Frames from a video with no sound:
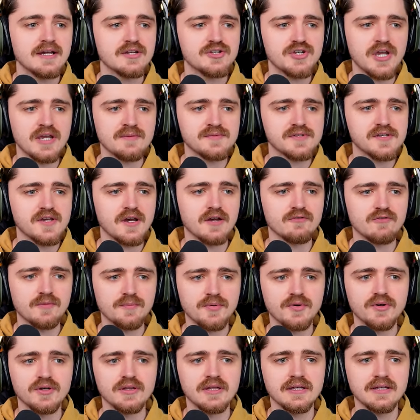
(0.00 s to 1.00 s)
James Gunn
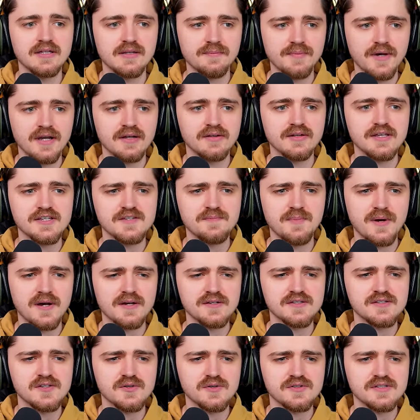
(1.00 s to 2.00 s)
reportedly debunked this, but
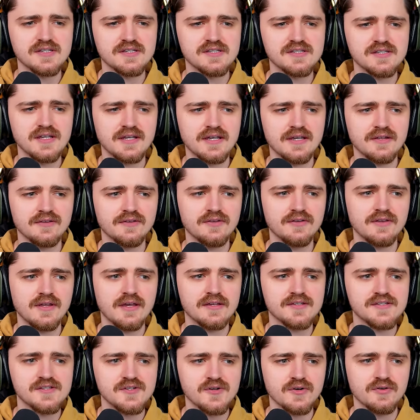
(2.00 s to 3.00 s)
our source is sticking to
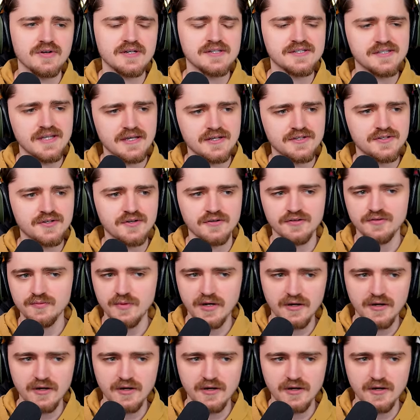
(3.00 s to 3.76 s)
their story. Stay tuned.